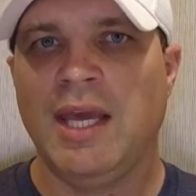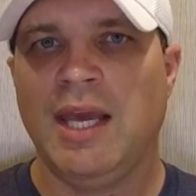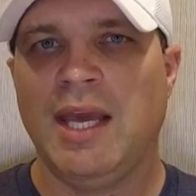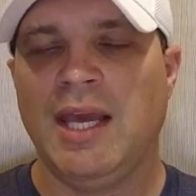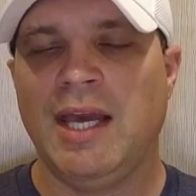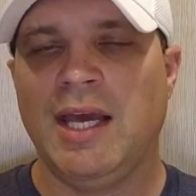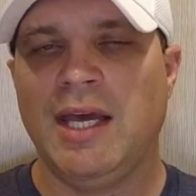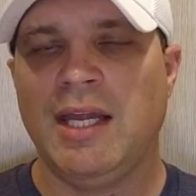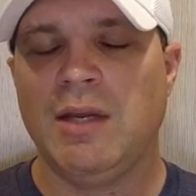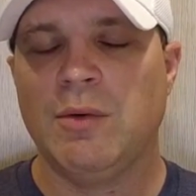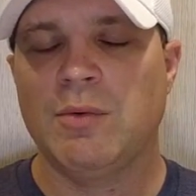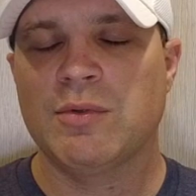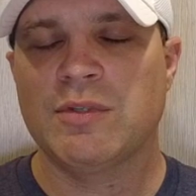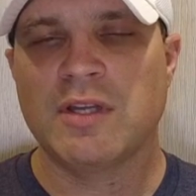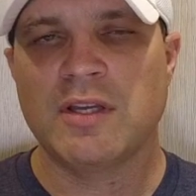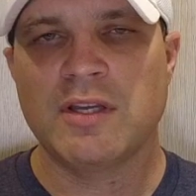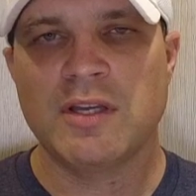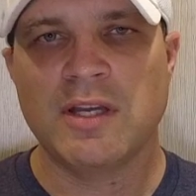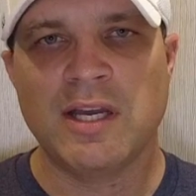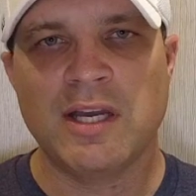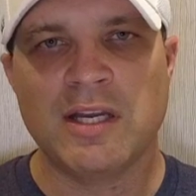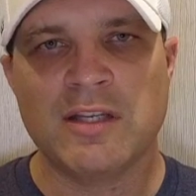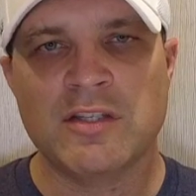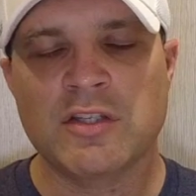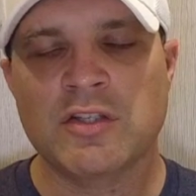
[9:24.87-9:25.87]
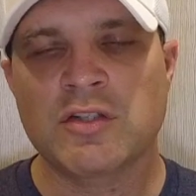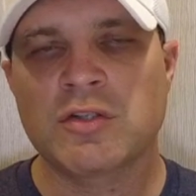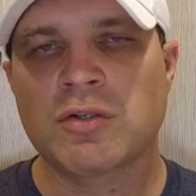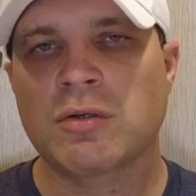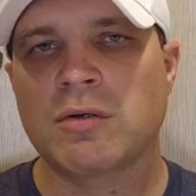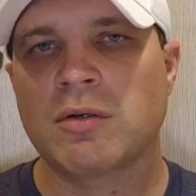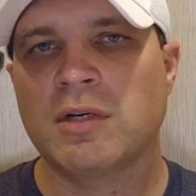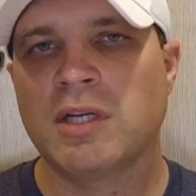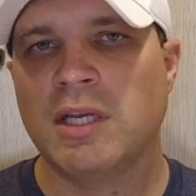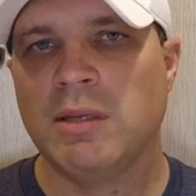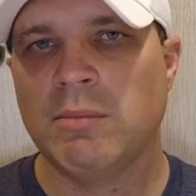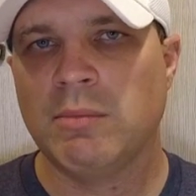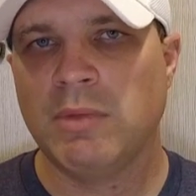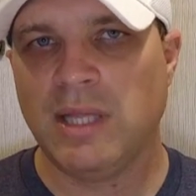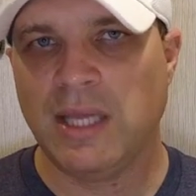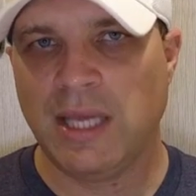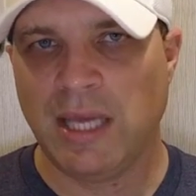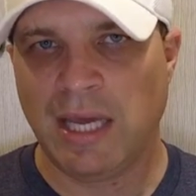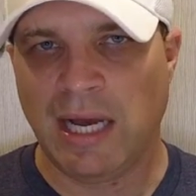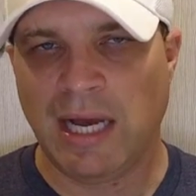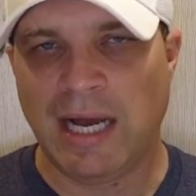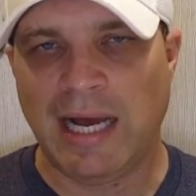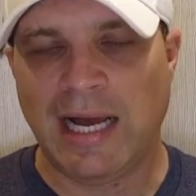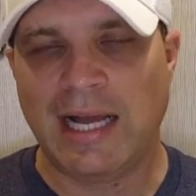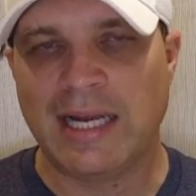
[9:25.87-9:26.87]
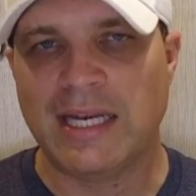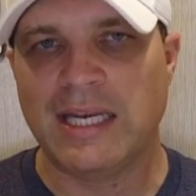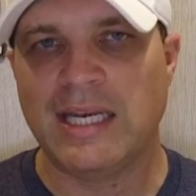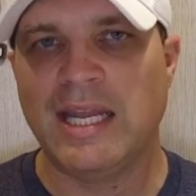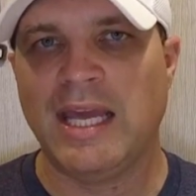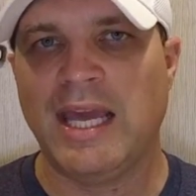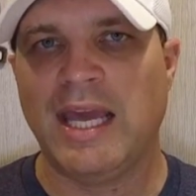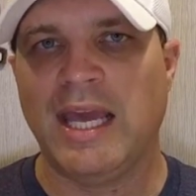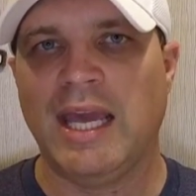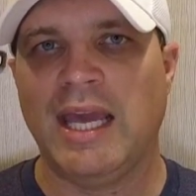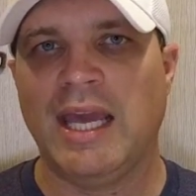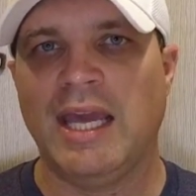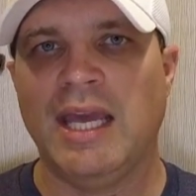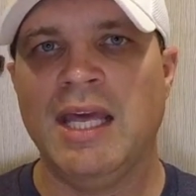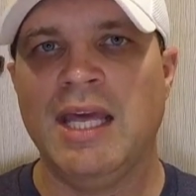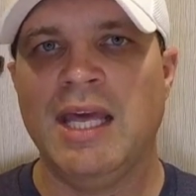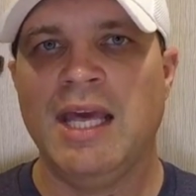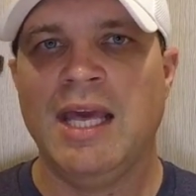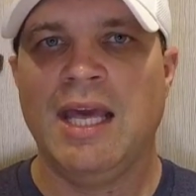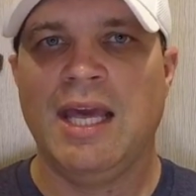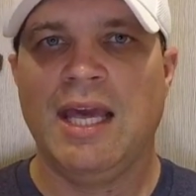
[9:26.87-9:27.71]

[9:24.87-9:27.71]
and it was an extremely hot day,